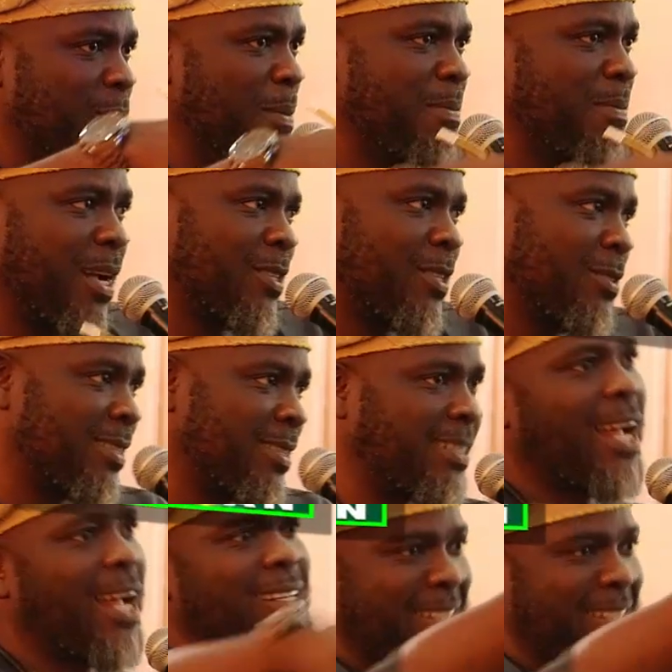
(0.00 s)
Maybe I should
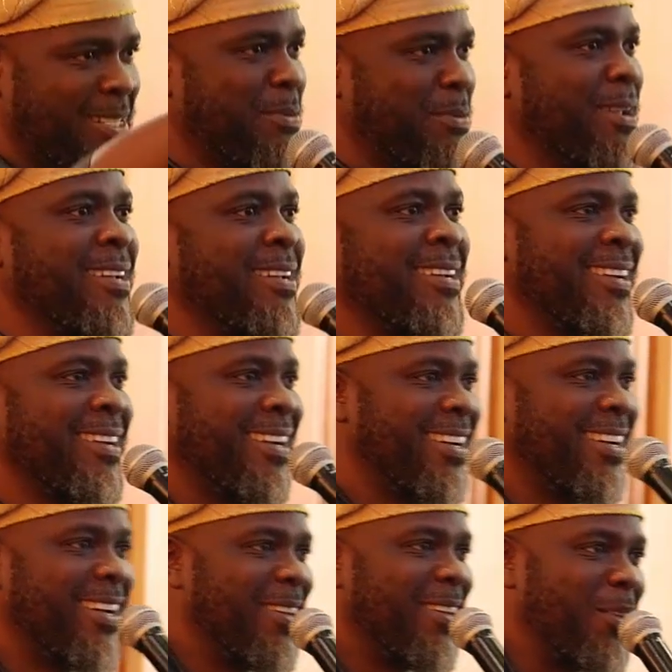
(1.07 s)
start this way.
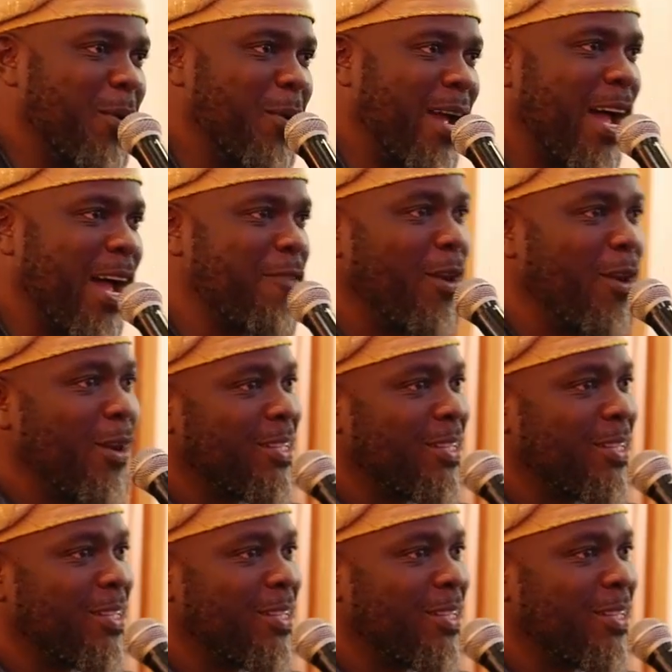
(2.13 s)
Though I have